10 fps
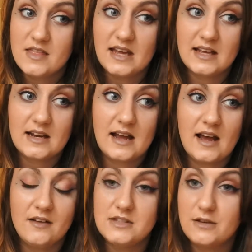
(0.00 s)
They're going to
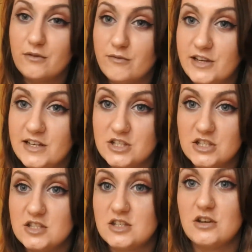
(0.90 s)
have different
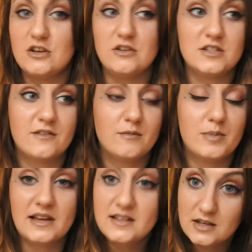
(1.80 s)
religions to you,
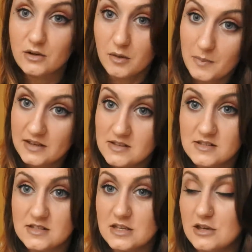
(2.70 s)
different political
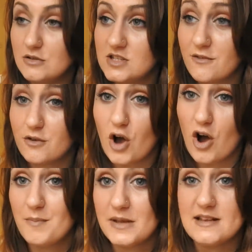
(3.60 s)
opinions to you, different
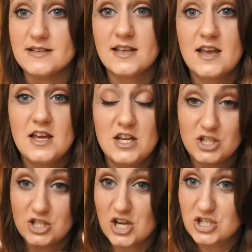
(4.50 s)
hobbies,
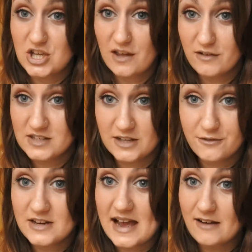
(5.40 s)
just a
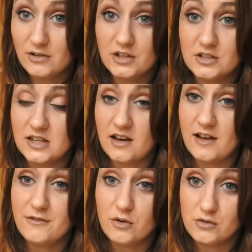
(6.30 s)
different outlook to
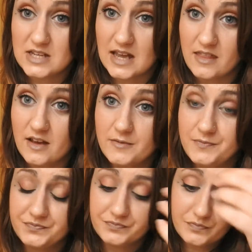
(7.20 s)
life altogether.
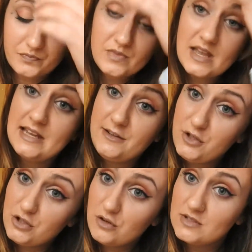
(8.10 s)
And
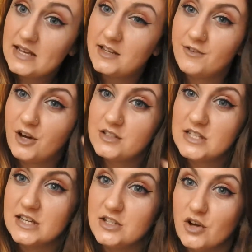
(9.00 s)
if you don't take
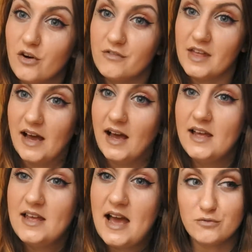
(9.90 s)
advantage of that,
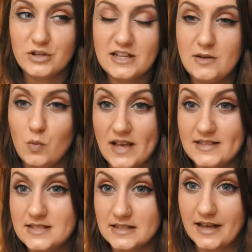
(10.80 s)
you're really
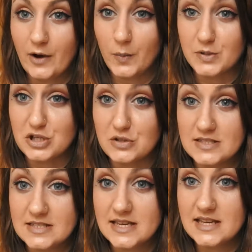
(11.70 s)
wasting that
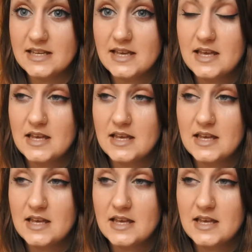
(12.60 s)
opportunity.